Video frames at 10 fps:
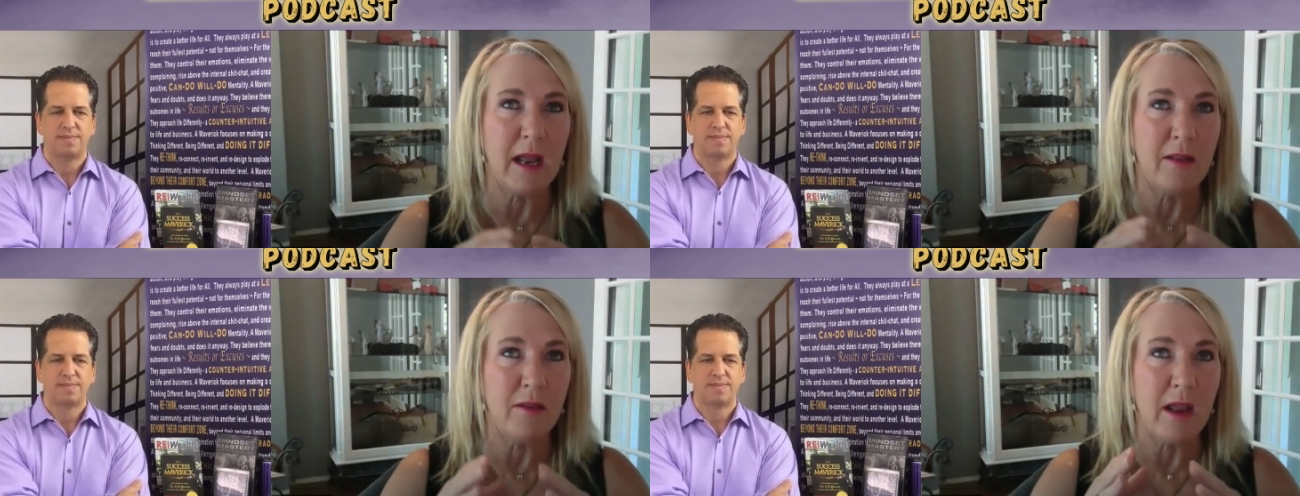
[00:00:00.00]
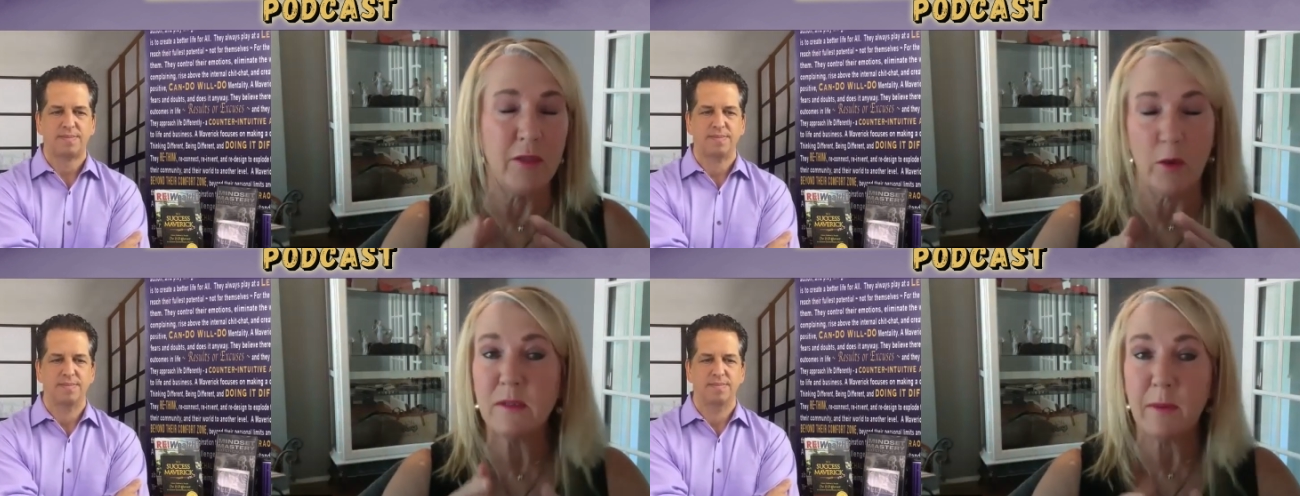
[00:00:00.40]
Speaker 1: And, and
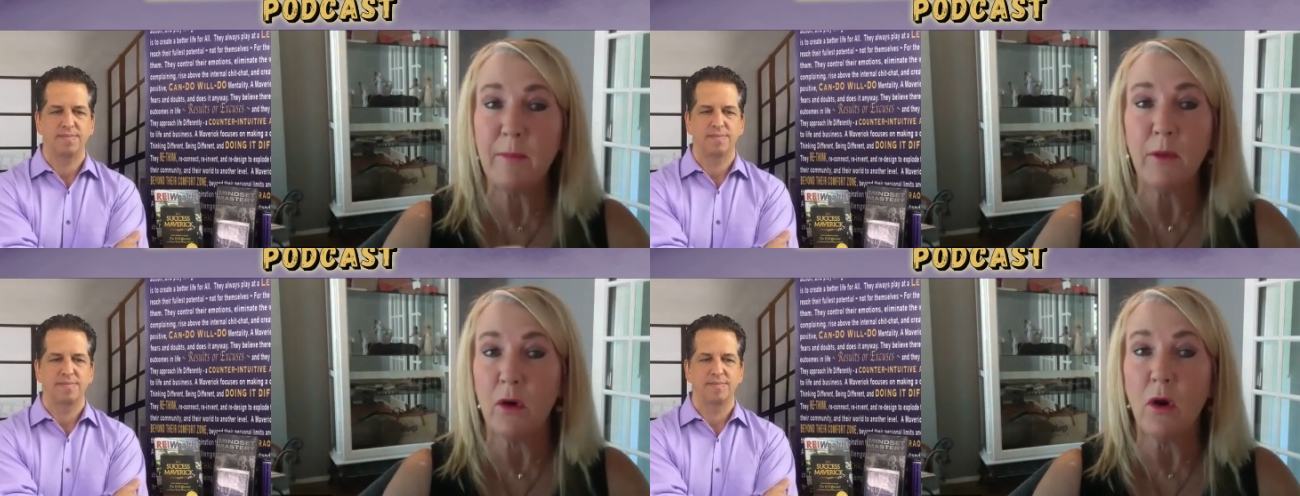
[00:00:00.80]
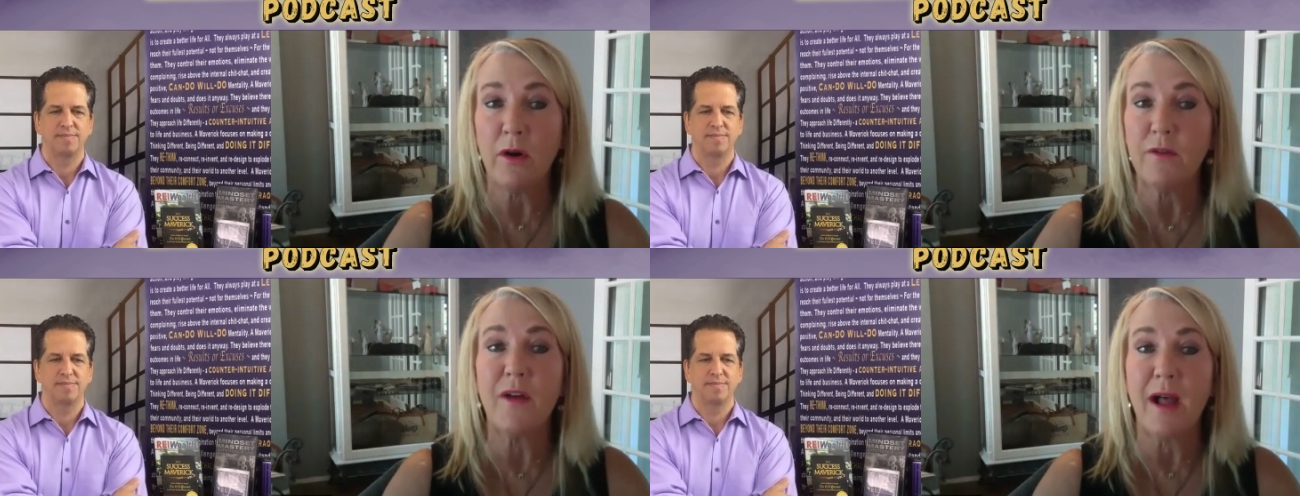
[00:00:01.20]
those people are hard
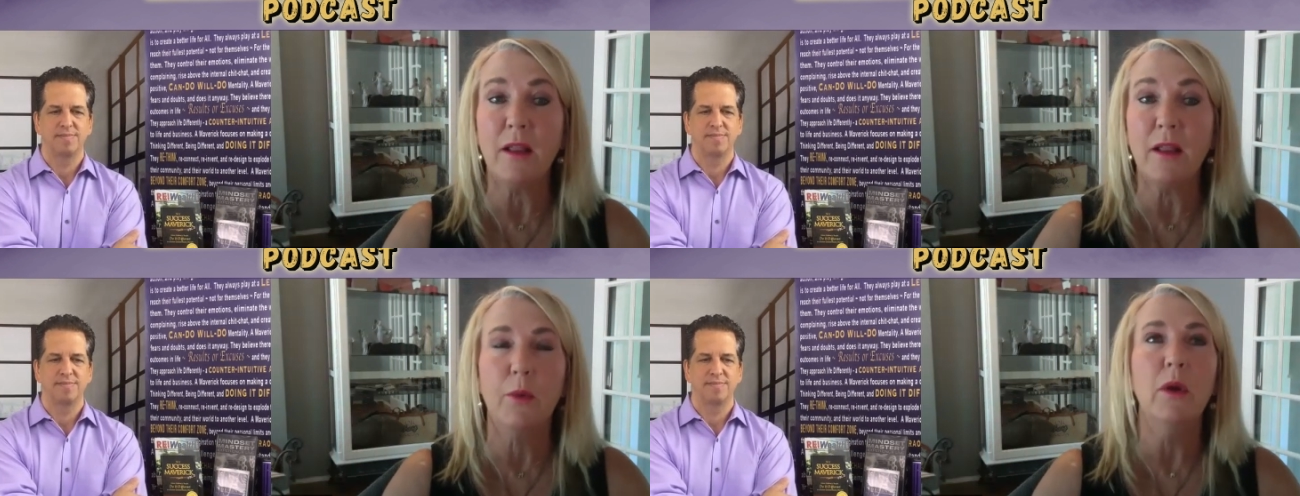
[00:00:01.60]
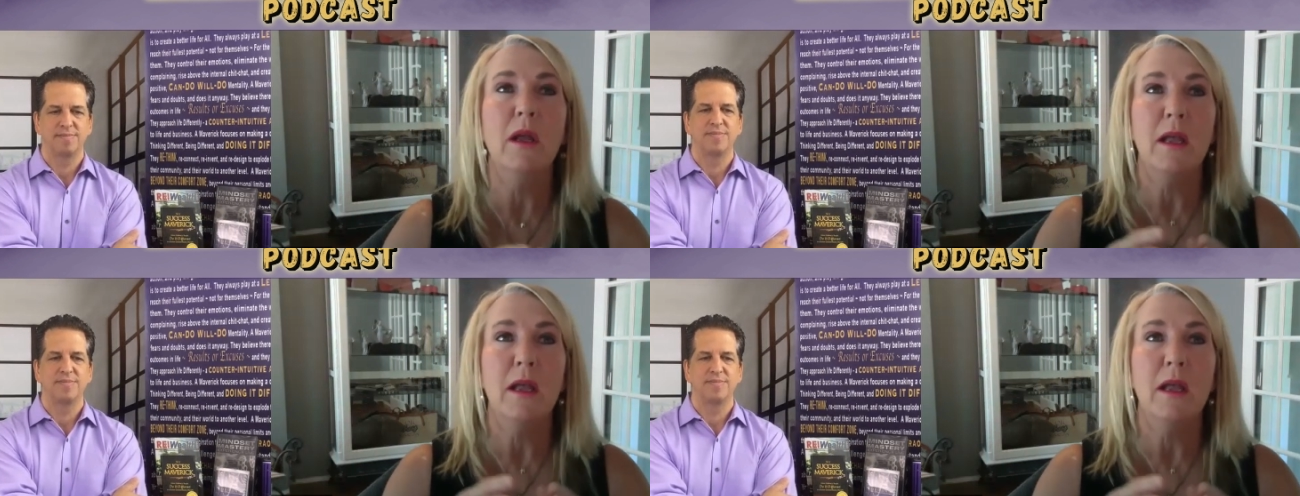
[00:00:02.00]
to follow